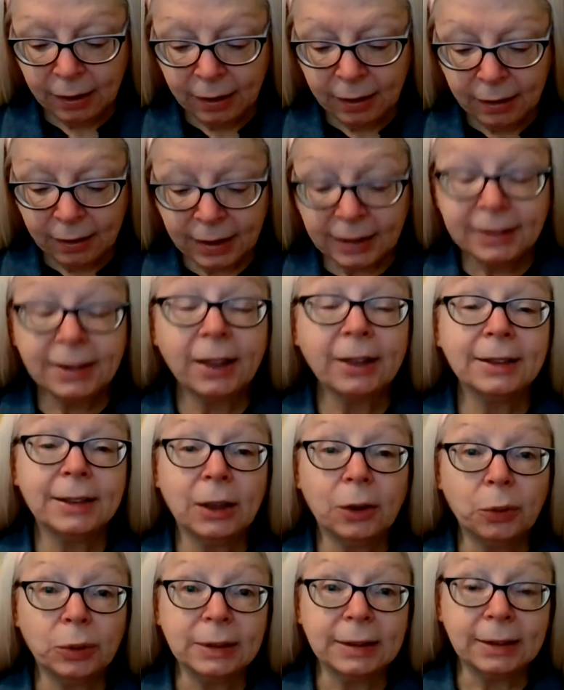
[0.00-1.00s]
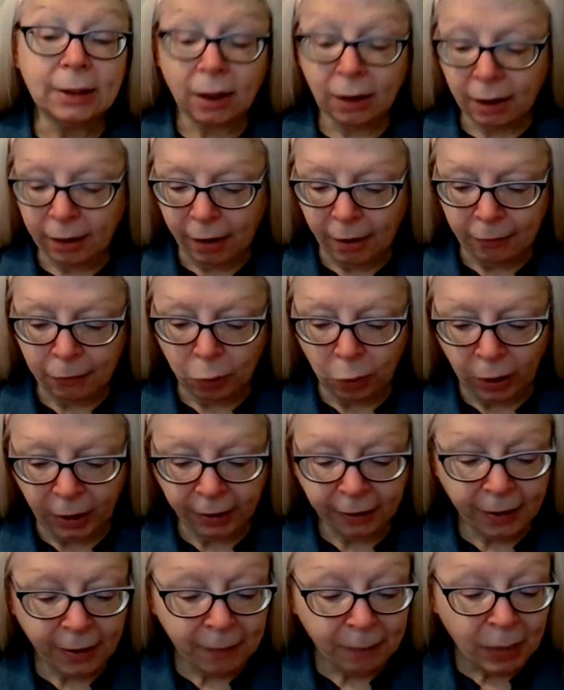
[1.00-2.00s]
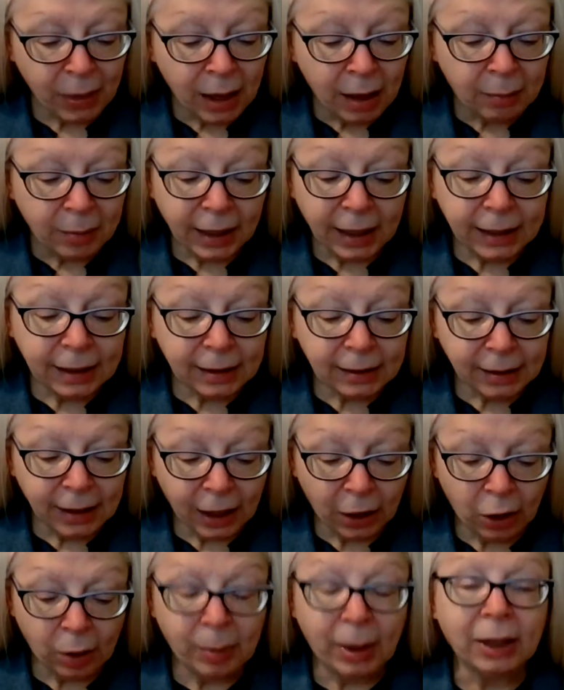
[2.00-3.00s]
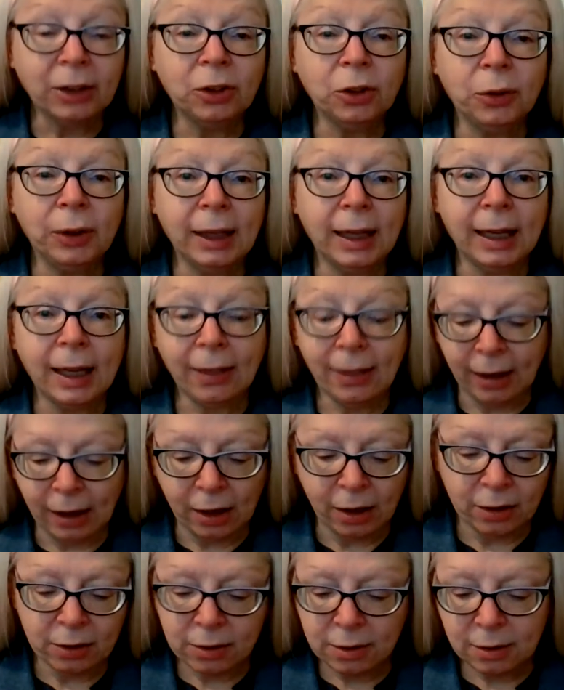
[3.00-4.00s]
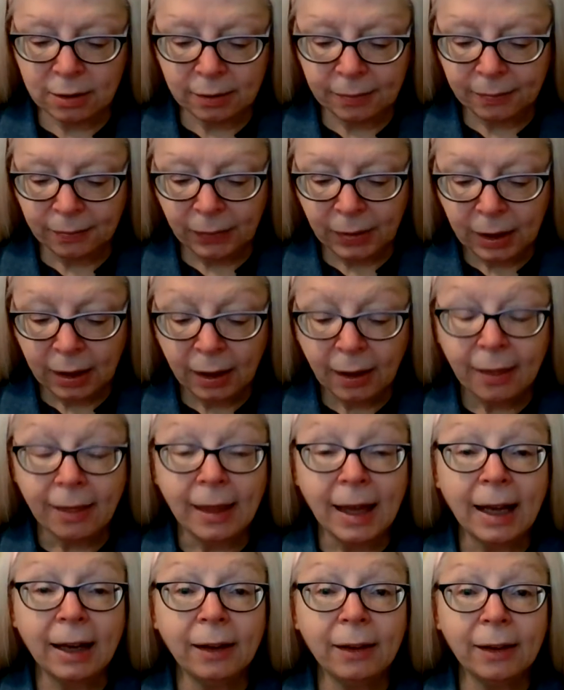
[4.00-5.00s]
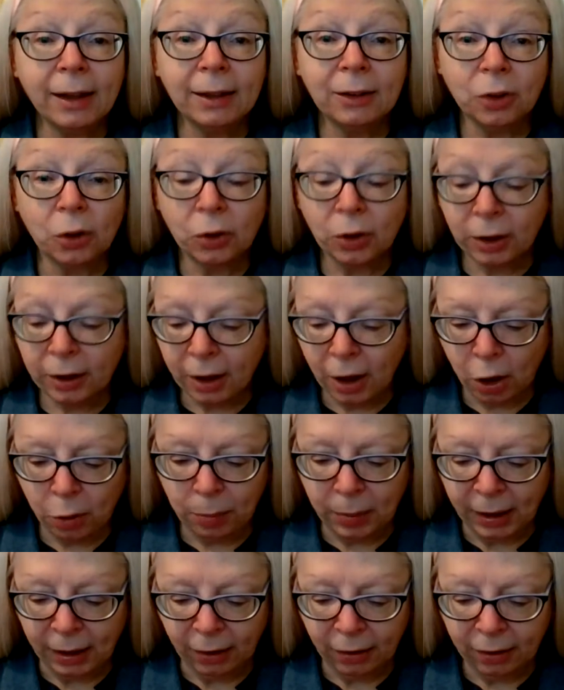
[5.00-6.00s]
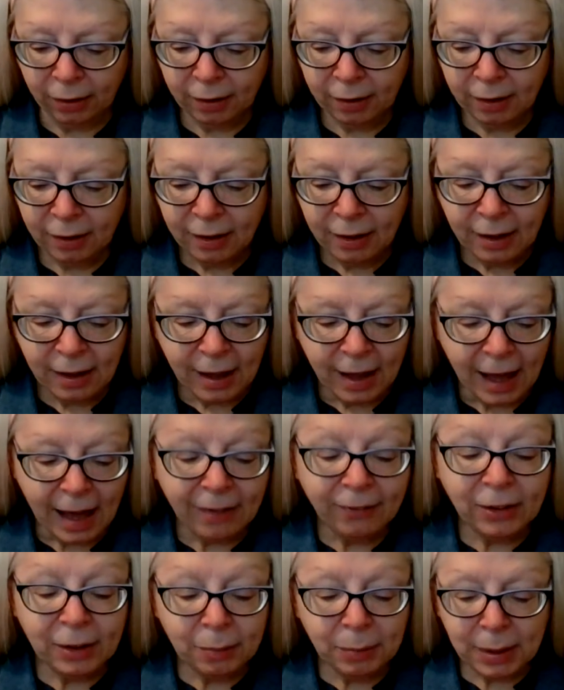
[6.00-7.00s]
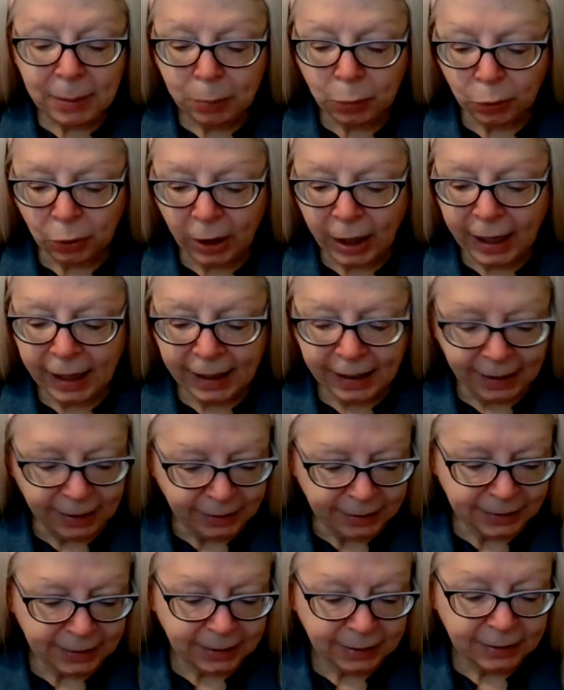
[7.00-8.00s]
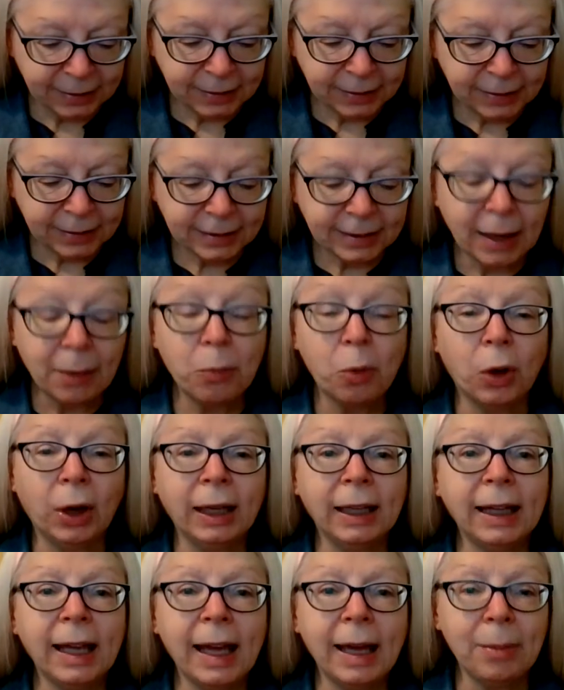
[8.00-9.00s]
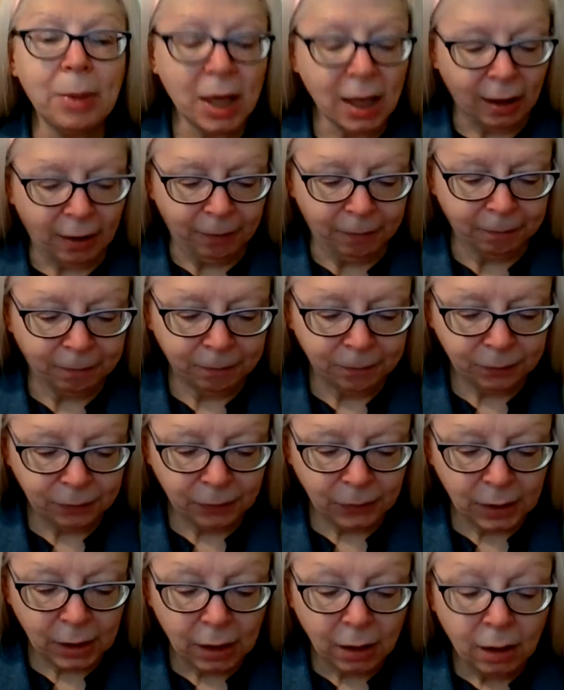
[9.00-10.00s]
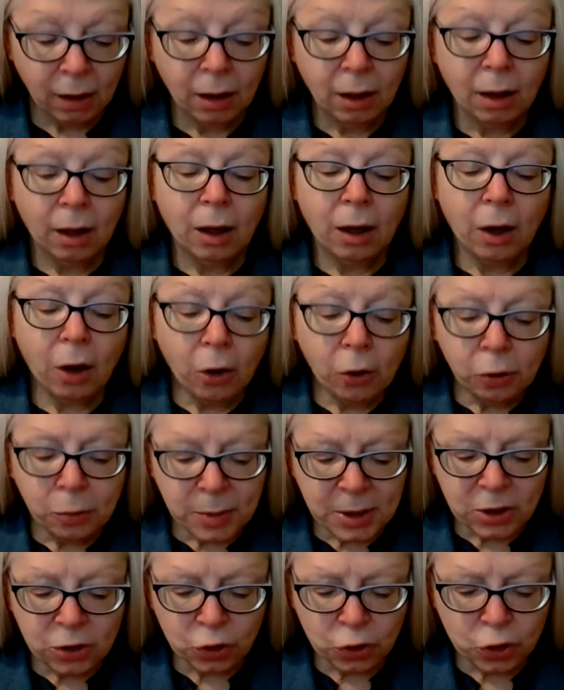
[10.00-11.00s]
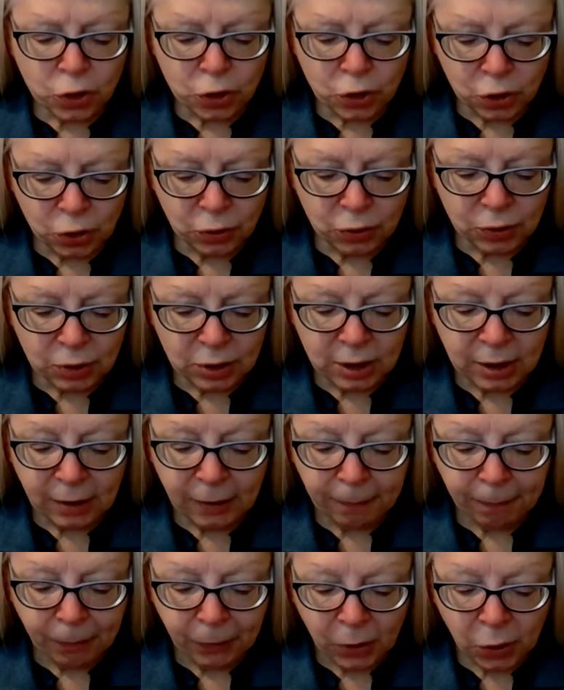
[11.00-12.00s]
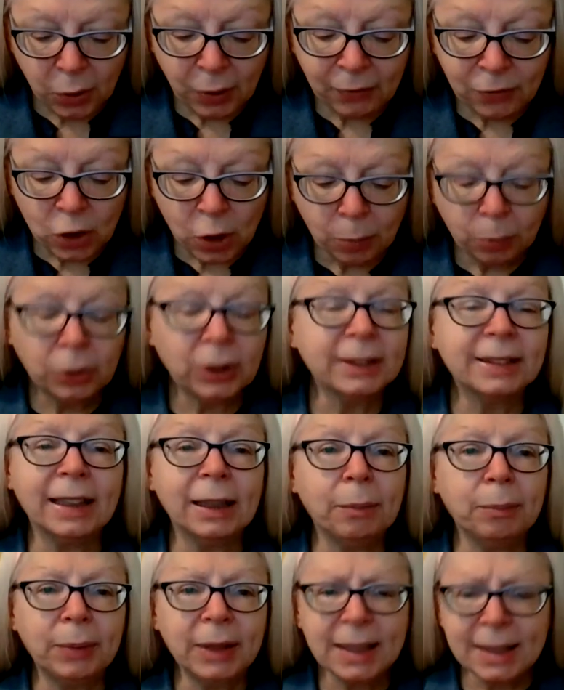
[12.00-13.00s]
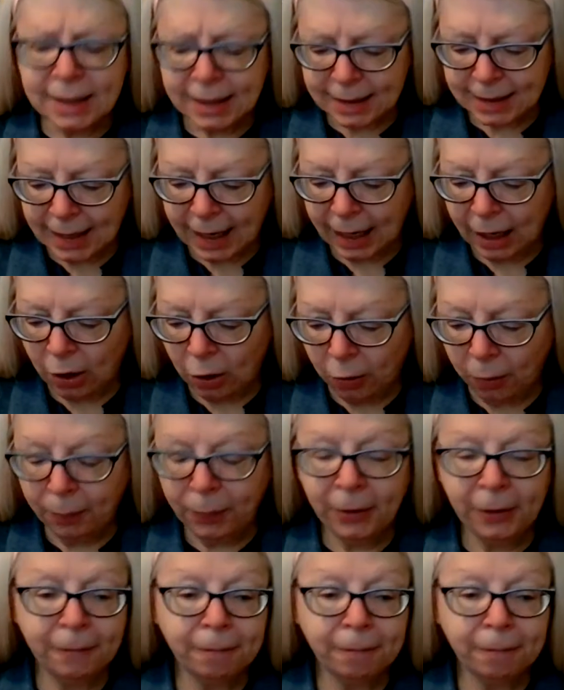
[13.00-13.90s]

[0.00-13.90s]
This also was dull enough work, but I didn't care about doing anything else. Then the door opened. Heaven be praised! Someone came in. Oh, Mr. Student, you have no pressing business, I hope.